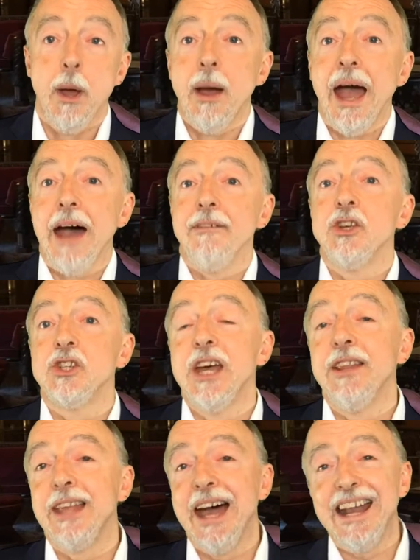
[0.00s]
Having said
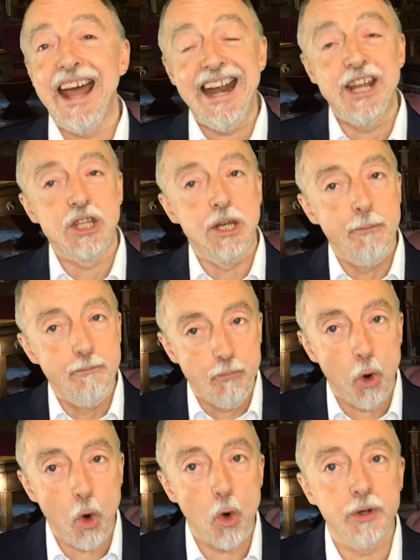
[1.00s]
that, and it's an
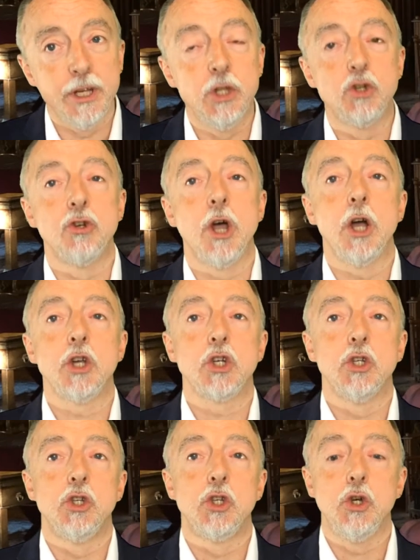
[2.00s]
important introduction
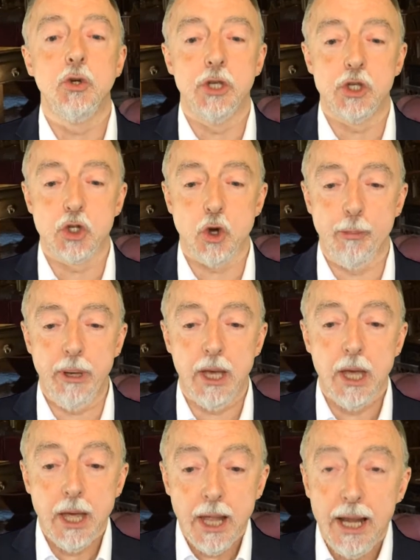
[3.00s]
to this topic,
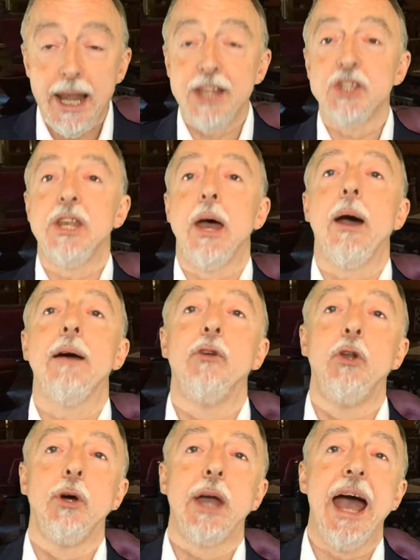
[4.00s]
let's now have a
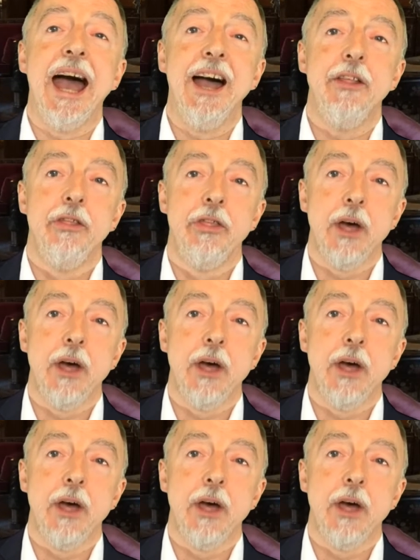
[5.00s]
look at the